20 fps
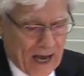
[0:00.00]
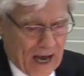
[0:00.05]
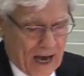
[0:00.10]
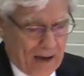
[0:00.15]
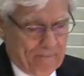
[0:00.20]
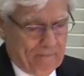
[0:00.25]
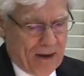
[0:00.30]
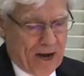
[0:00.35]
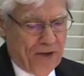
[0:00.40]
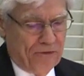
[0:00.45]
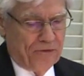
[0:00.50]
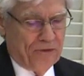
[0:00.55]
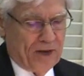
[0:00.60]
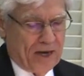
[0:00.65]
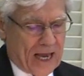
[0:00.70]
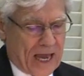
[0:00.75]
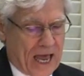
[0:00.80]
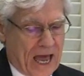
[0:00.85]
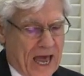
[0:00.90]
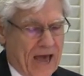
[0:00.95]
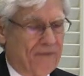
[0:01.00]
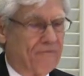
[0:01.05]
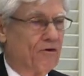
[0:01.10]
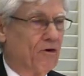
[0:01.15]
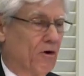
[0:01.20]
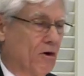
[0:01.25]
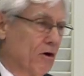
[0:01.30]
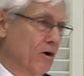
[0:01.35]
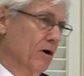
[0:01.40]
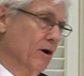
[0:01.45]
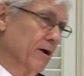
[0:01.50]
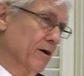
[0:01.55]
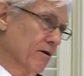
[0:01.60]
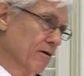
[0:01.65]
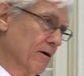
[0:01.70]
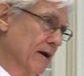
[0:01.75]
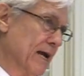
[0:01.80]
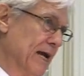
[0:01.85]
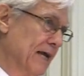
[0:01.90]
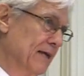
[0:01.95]
a month and a half
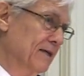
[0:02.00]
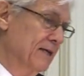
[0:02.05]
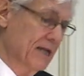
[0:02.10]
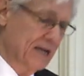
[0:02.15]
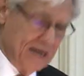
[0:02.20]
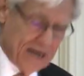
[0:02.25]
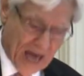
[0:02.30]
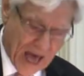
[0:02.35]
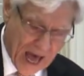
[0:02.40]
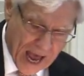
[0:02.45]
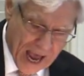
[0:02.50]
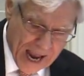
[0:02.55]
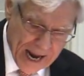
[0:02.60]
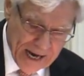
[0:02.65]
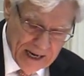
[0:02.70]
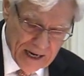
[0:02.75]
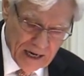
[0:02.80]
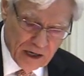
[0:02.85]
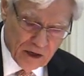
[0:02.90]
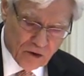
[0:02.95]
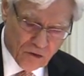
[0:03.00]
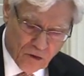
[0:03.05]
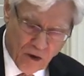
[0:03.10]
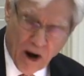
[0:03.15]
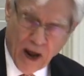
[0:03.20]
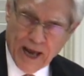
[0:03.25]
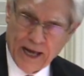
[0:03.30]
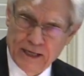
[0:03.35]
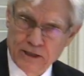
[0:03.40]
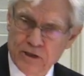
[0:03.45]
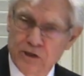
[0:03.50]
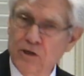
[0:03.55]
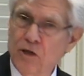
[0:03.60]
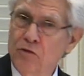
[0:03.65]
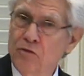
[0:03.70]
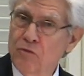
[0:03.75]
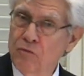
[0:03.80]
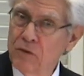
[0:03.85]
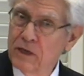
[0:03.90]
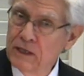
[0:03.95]
earlier had denied Christ
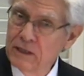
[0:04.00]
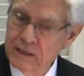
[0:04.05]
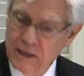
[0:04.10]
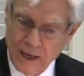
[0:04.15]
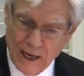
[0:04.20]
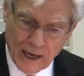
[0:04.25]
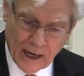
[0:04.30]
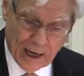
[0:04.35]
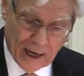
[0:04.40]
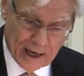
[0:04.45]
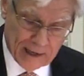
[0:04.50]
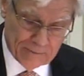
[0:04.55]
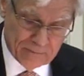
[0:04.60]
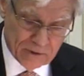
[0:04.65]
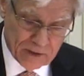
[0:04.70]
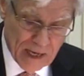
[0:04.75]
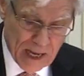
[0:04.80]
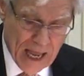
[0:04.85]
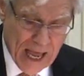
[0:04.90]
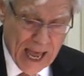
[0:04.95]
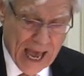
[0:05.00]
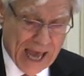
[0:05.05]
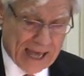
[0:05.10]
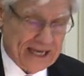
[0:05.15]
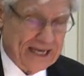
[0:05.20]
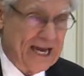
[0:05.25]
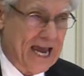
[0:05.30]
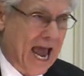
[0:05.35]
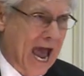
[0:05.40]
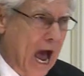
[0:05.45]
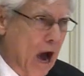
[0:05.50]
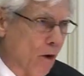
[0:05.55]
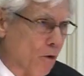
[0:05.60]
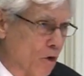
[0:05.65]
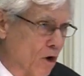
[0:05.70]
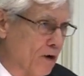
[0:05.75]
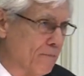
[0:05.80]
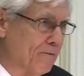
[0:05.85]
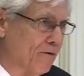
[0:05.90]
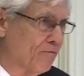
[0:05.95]
three times and
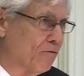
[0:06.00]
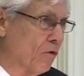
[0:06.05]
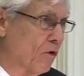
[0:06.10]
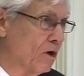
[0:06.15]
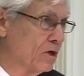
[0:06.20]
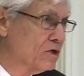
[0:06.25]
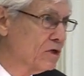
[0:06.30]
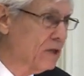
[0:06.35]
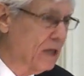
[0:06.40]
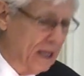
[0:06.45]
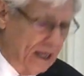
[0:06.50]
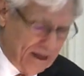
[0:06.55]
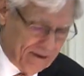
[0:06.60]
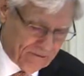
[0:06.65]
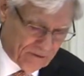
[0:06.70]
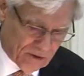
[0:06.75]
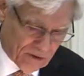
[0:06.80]
cowered before a slave